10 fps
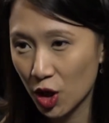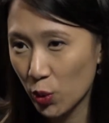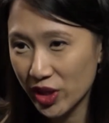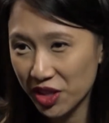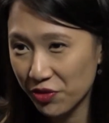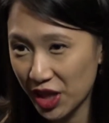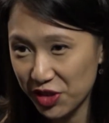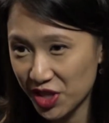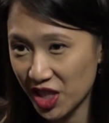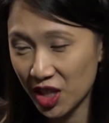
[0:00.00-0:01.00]
What can
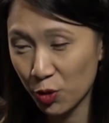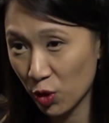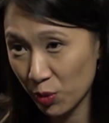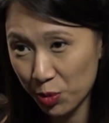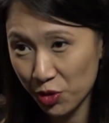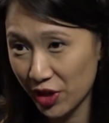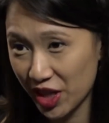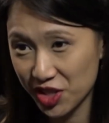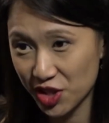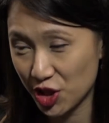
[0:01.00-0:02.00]
5G equipment
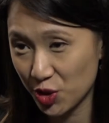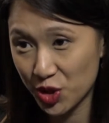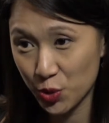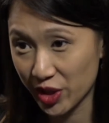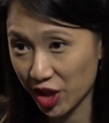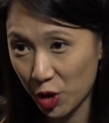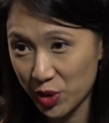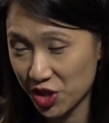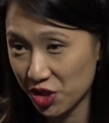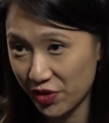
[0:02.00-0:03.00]
providers do to
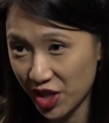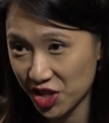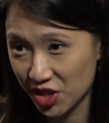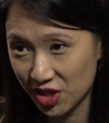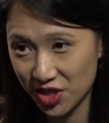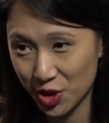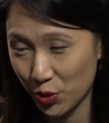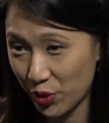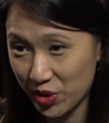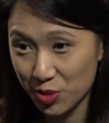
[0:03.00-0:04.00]
encourage innovation
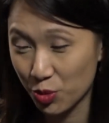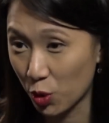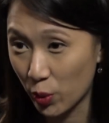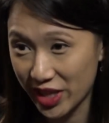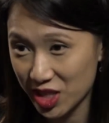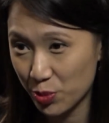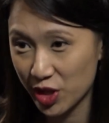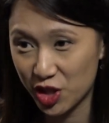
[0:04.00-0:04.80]
so there is more widespread